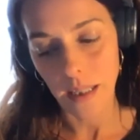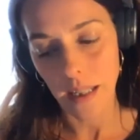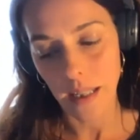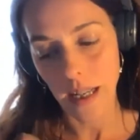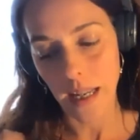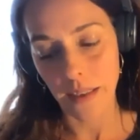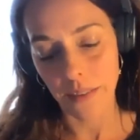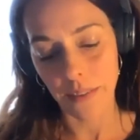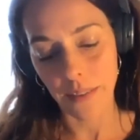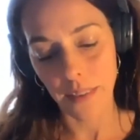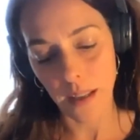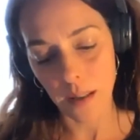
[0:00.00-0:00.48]

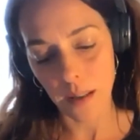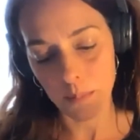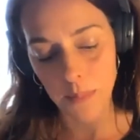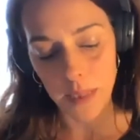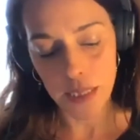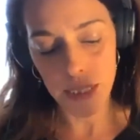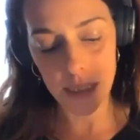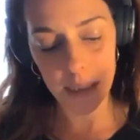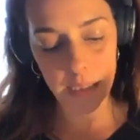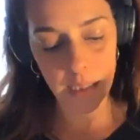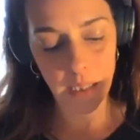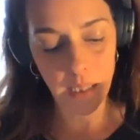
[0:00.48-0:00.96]
And that
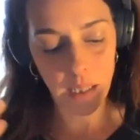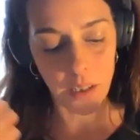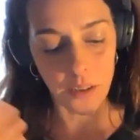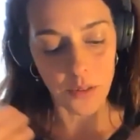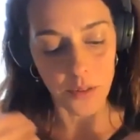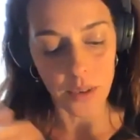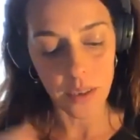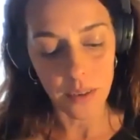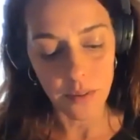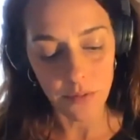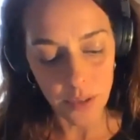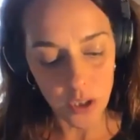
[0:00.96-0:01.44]
means that our
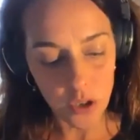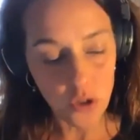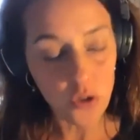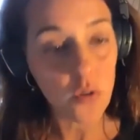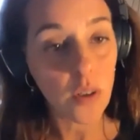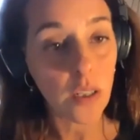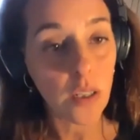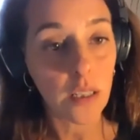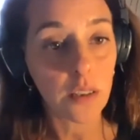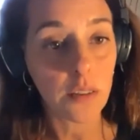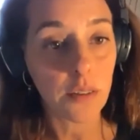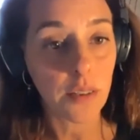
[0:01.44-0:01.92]

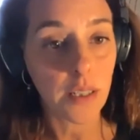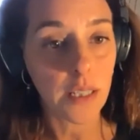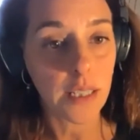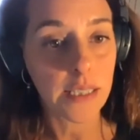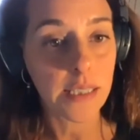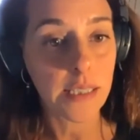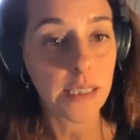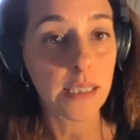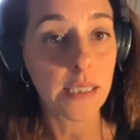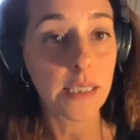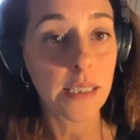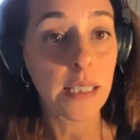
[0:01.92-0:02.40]
individual
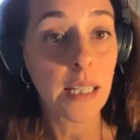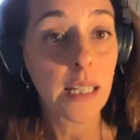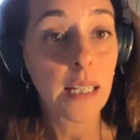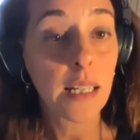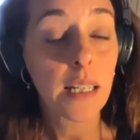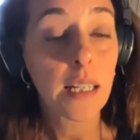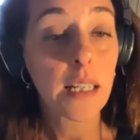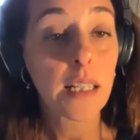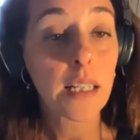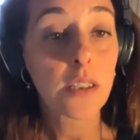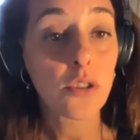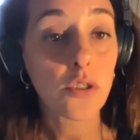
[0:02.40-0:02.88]
crises
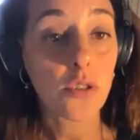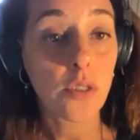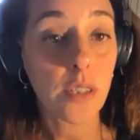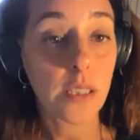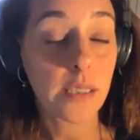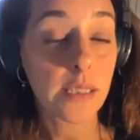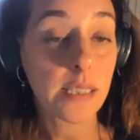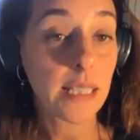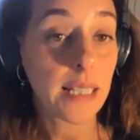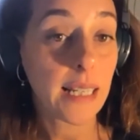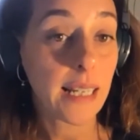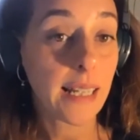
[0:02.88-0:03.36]

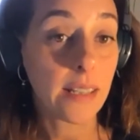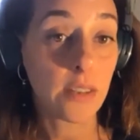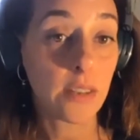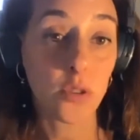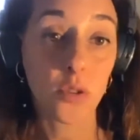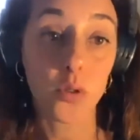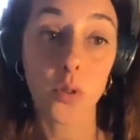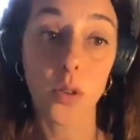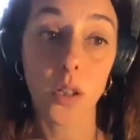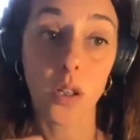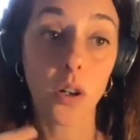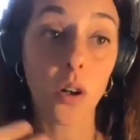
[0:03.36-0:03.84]
translate
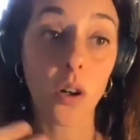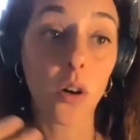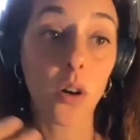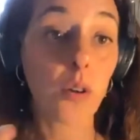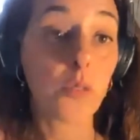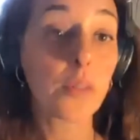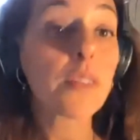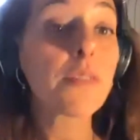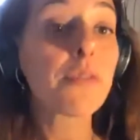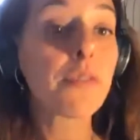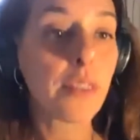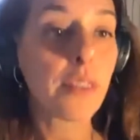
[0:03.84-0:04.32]
to a
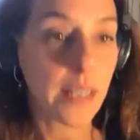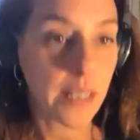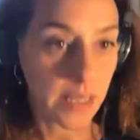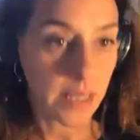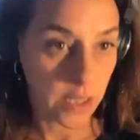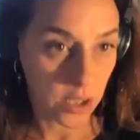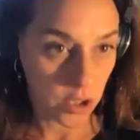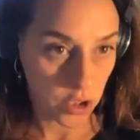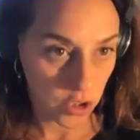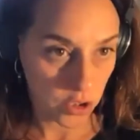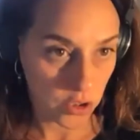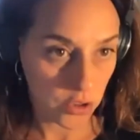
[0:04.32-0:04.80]

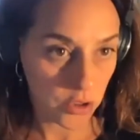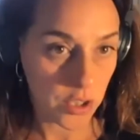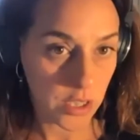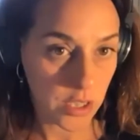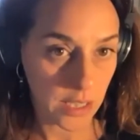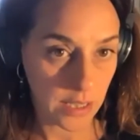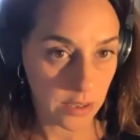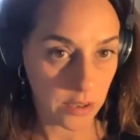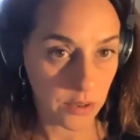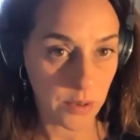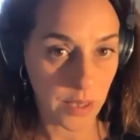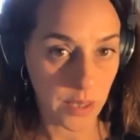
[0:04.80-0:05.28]
horrifying social
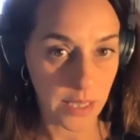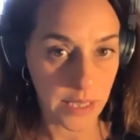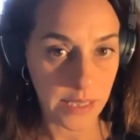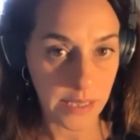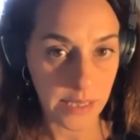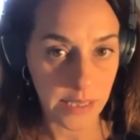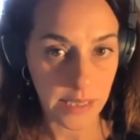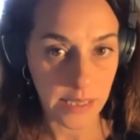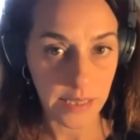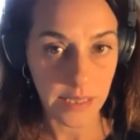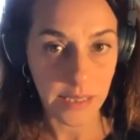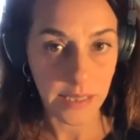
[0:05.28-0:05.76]

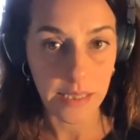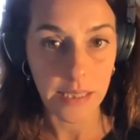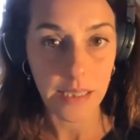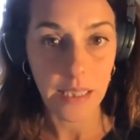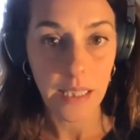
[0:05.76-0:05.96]
crisis.